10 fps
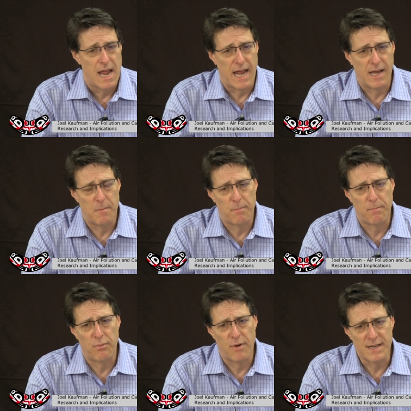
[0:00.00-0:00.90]
And
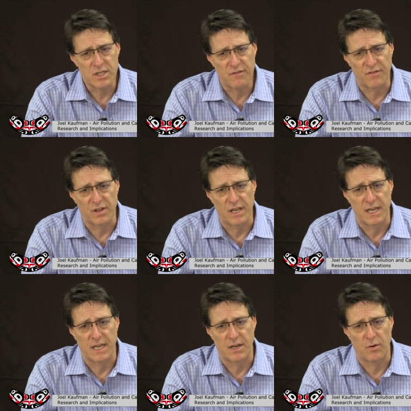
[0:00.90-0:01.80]

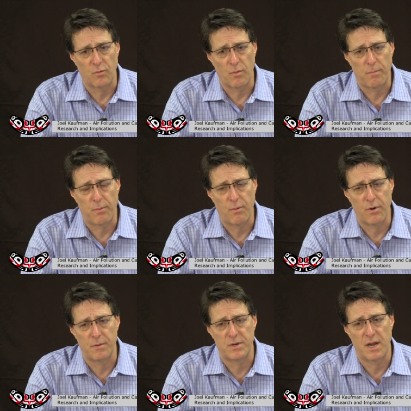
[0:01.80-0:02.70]
impressively, in a
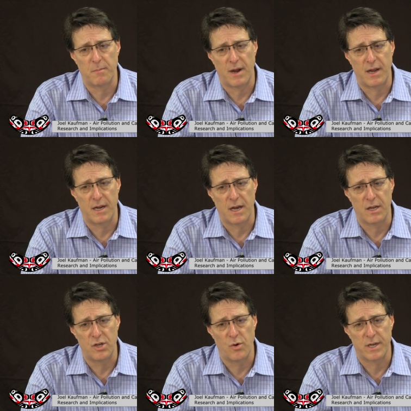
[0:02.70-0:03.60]
report done by uh,
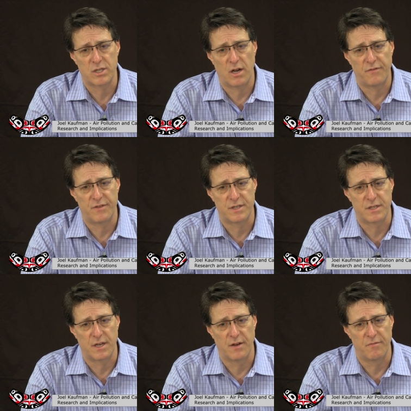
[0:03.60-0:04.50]
U.S.
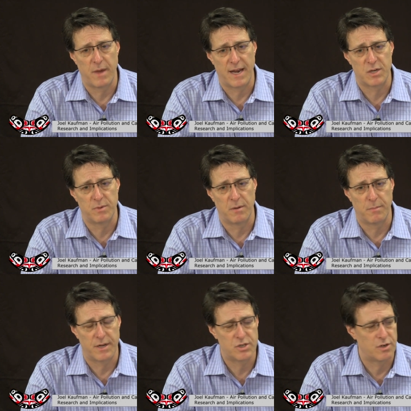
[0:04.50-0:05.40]
Office of Management and
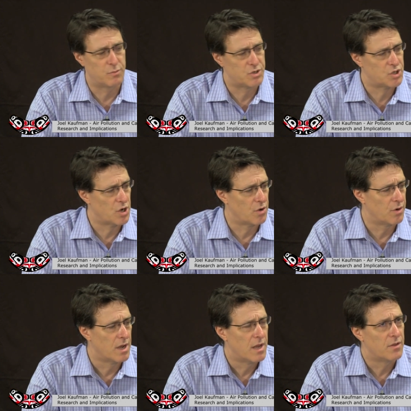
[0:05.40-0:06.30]
Budget, it was
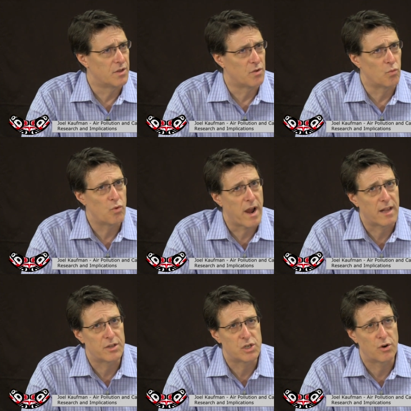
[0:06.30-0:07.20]
shown that the
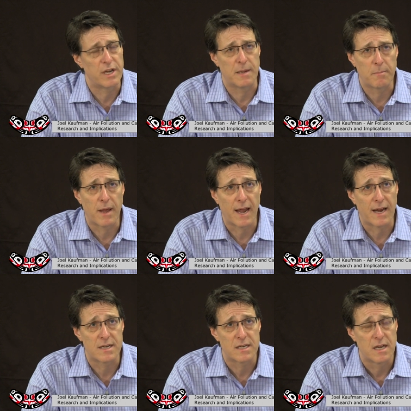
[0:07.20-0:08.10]
regulatory
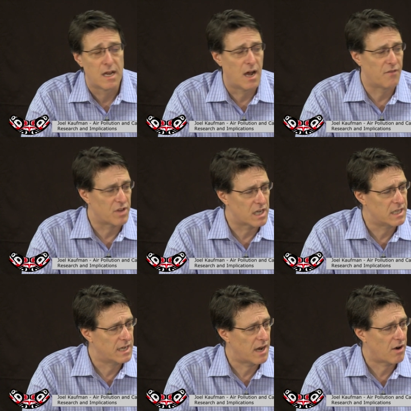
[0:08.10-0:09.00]
impact of the
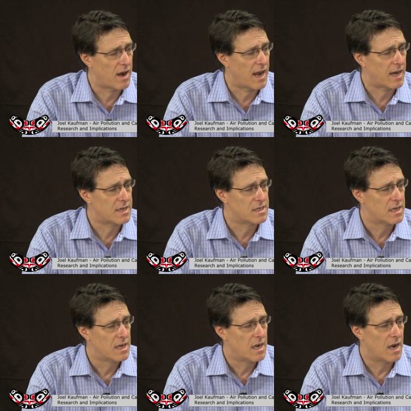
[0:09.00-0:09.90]
Clean Air Act,
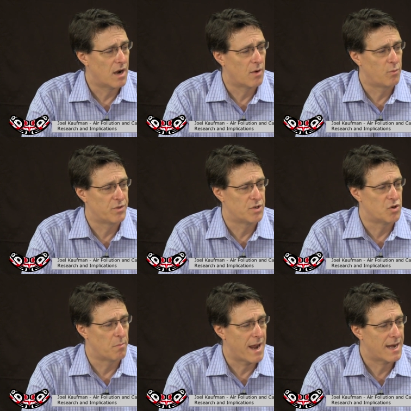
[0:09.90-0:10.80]
uh, with the
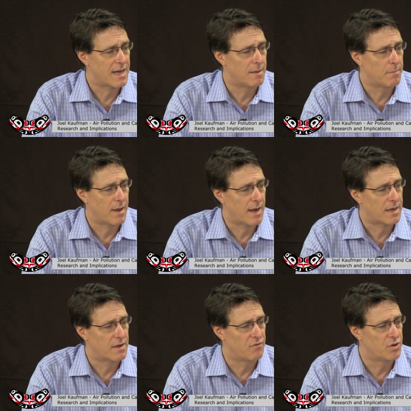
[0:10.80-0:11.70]
dramatic
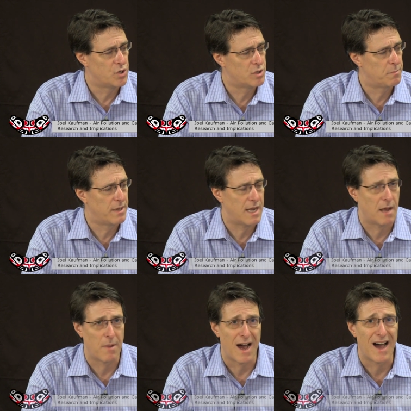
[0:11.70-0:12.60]
impact of reduced
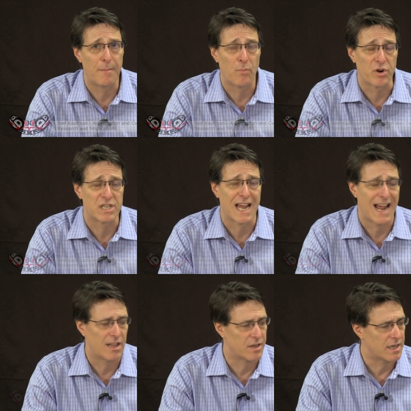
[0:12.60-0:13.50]
PM on
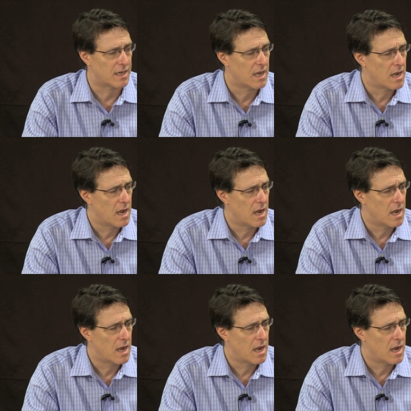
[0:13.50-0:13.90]
mortality,